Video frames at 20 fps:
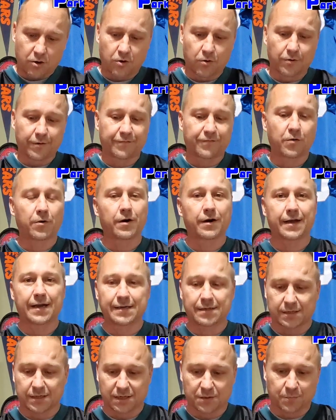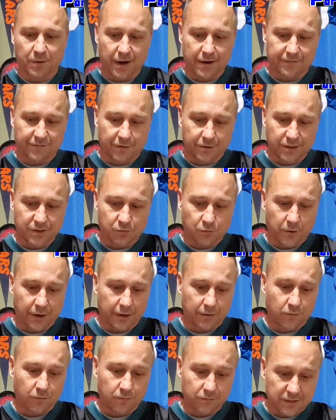0-4 against the spread
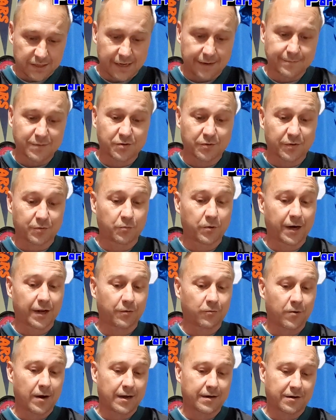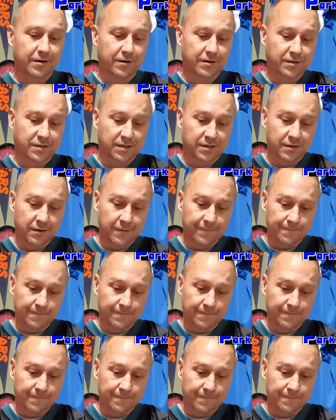versus teams with winning records.